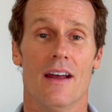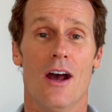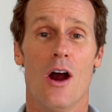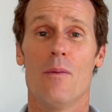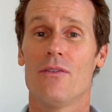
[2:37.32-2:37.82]

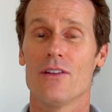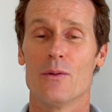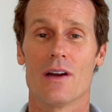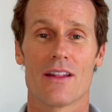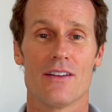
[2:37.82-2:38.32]
Hopefully
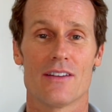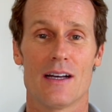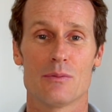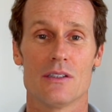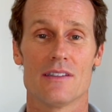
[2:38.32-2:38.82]
one of those
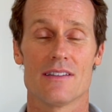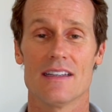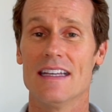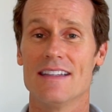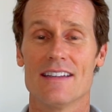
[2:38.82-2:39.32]
options is
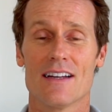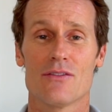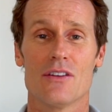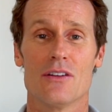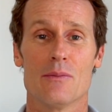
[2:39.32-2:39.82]
easy enough
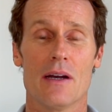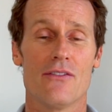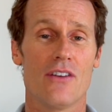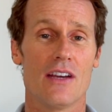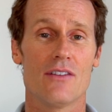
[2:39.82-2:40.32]
to do. My
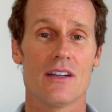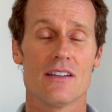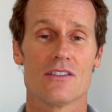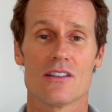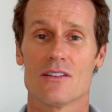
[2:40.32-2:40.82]
favorite
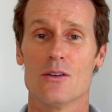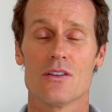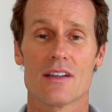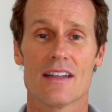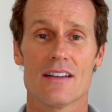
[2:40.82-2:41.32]
is just
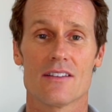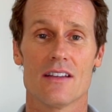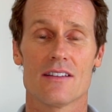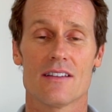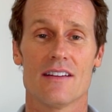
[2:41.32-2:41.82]
using the
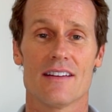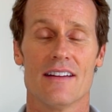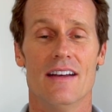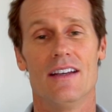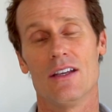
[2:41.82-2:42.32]
assistant.
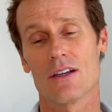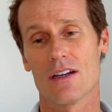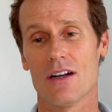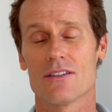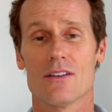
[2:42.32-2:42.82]
You can
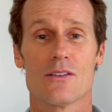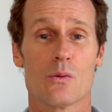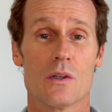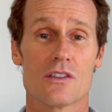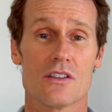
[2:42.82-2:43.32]
also
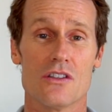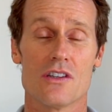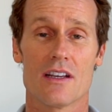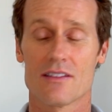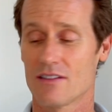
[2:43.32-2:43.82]
switch the
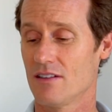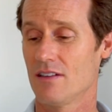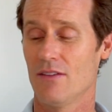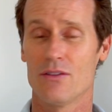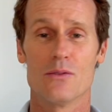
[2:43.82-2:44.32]
gesture
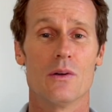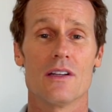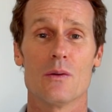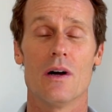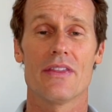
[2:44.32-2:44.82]
if you
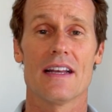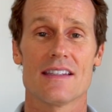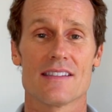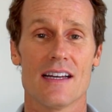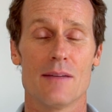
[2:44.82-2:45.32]
really want that
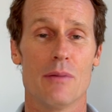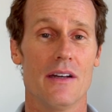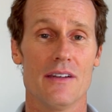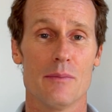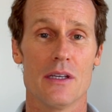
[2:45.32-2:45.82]
side
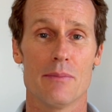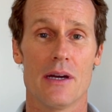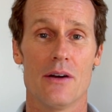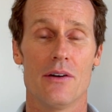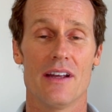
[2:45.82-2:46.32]
button to be a
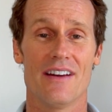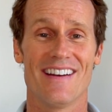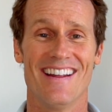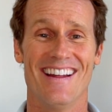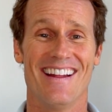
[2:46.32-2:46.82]
power down.
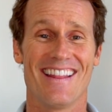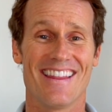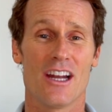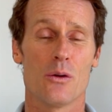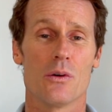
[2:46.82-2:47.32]

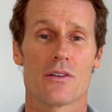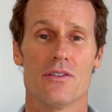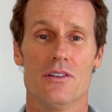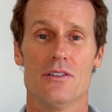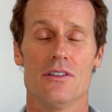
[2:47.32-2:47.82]
That'll work
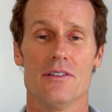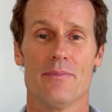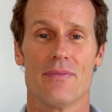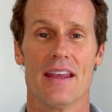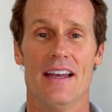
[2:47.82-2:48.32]
for you too.
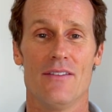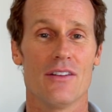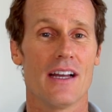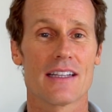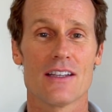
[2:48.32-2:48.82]
If you
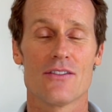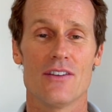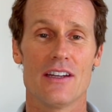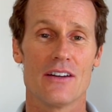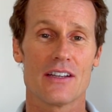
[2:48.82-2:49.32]
like this
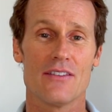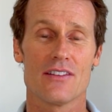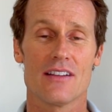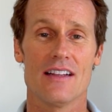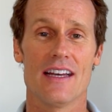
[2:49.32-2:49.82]
video, give
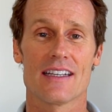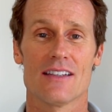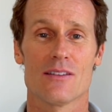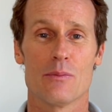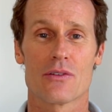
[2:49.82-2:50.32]
us a like and
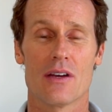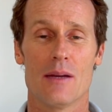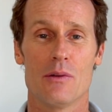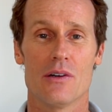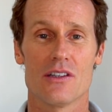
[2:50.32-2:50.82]

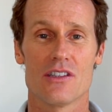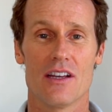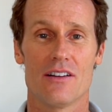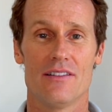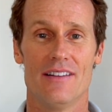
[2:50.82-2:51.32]
subscribe to our
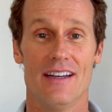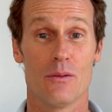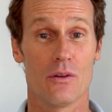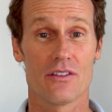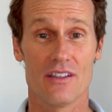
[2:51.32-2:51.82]
channel.
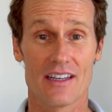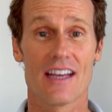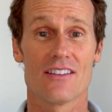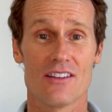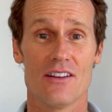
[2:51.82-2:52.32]
We'll see you
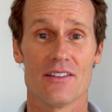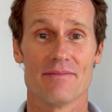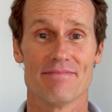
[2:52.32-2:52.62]
again soon.